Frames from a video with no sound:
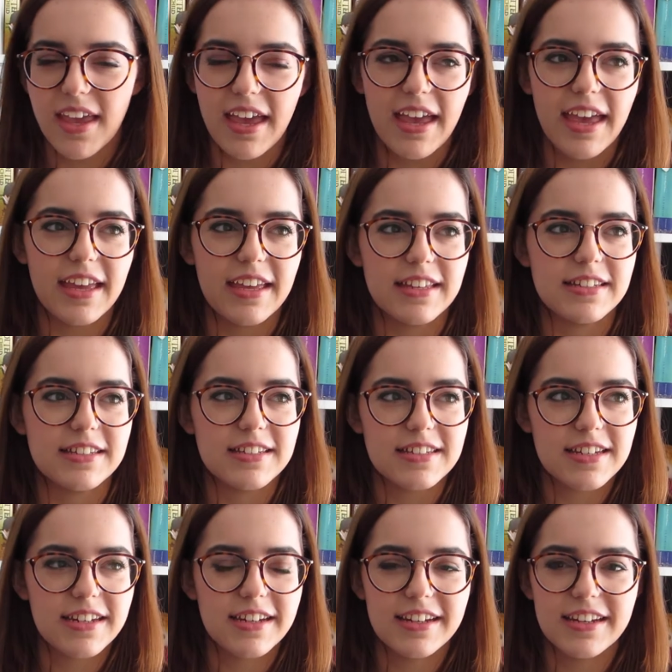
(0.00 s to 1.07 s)
And
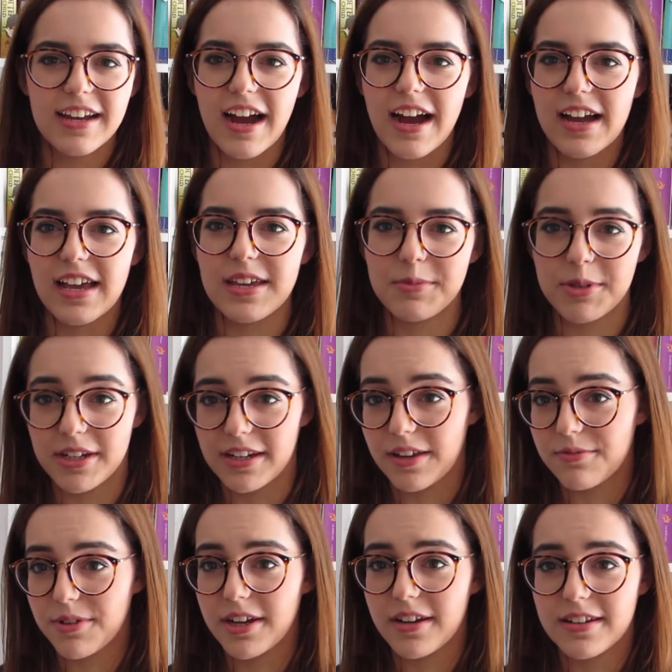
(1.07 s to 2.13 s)
I am gonna
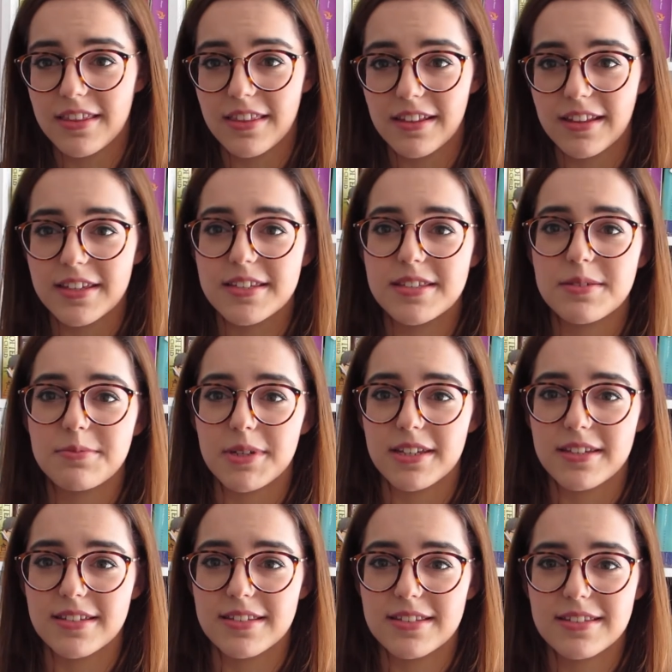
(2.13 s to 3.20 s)
get right into the list
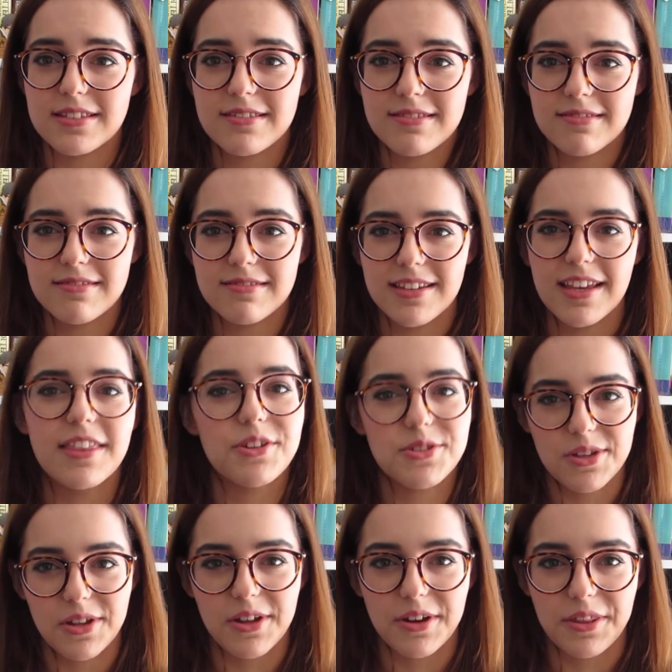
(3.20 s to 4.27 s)
because there's
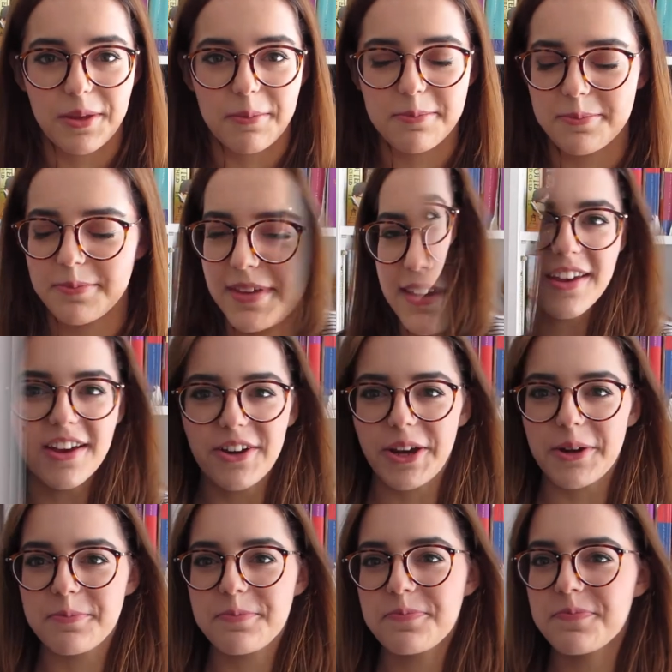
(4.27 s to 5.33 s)
a lot of them.
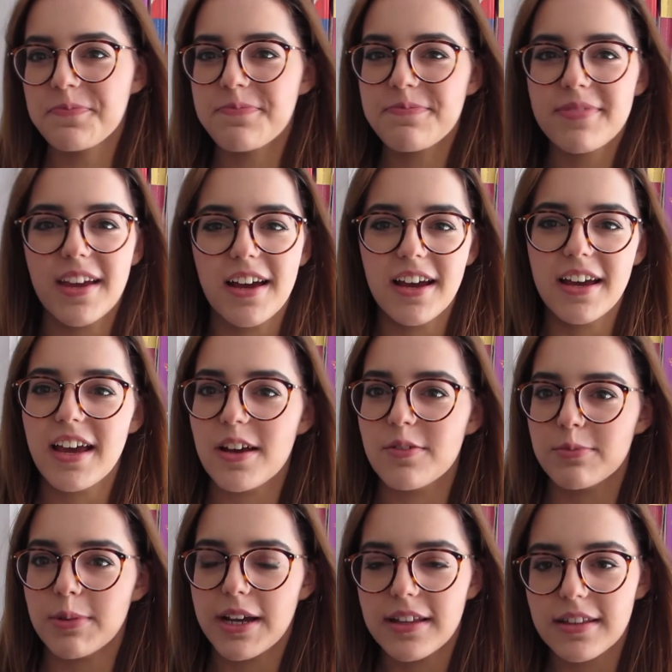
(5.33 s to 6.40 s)
Okay, I have
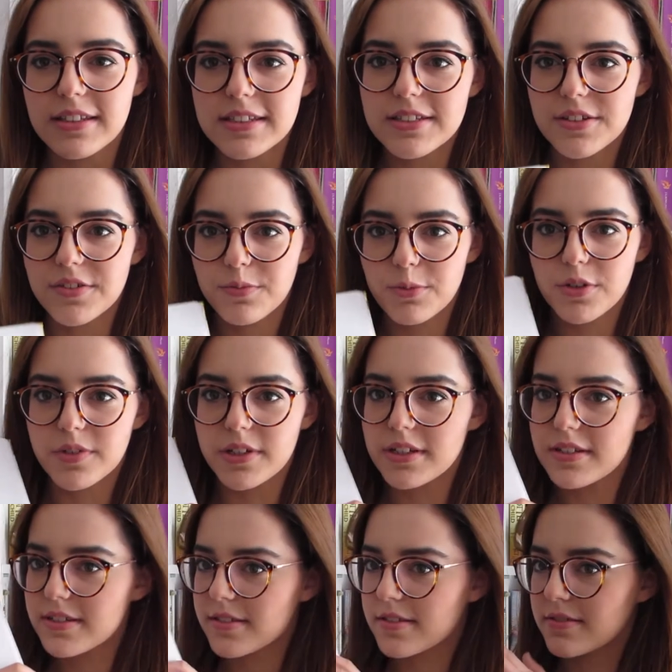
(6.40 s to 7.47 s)
my list of
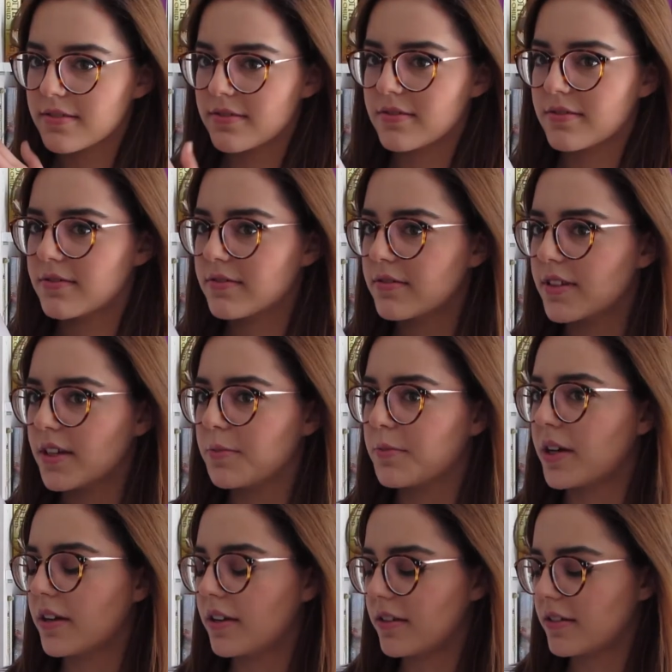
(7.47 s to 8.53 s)
movies in
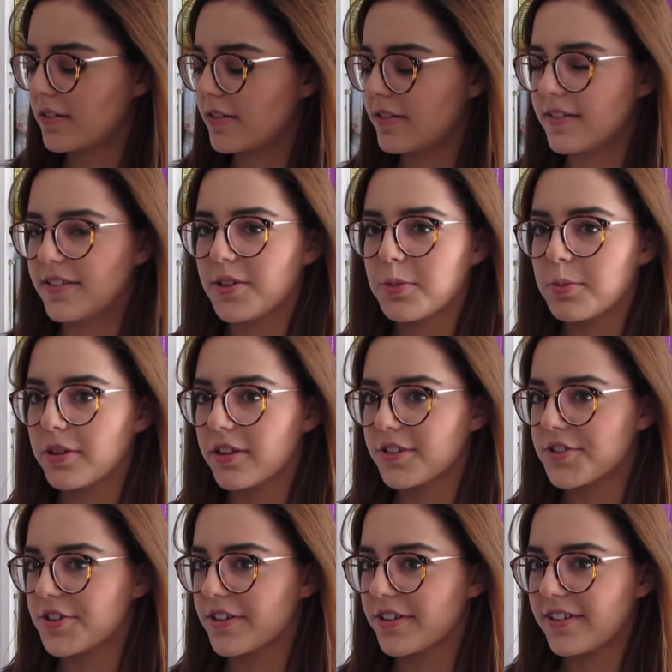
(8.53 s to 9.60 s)
my new bullet
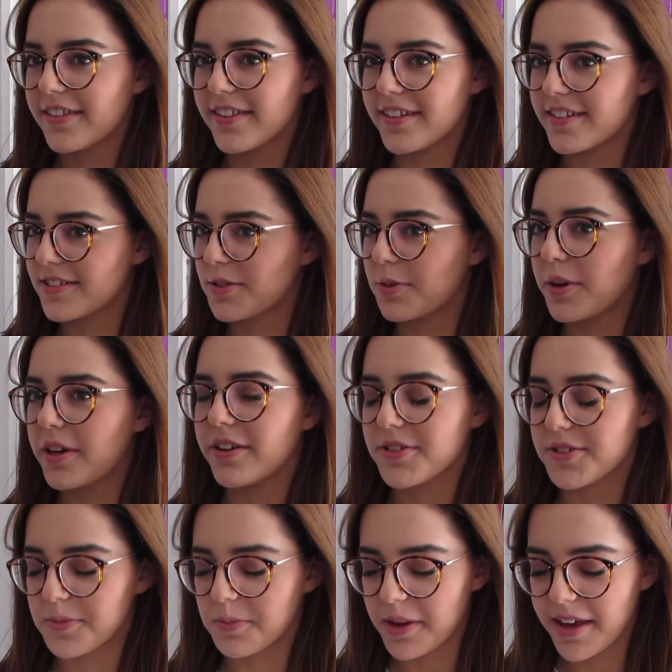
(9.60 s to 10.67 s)
journal that is quite
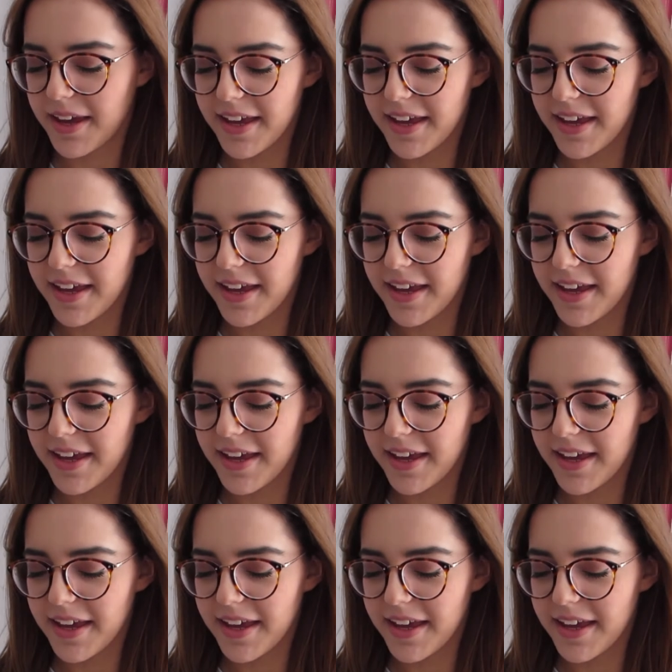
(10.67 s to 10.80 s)
awesome,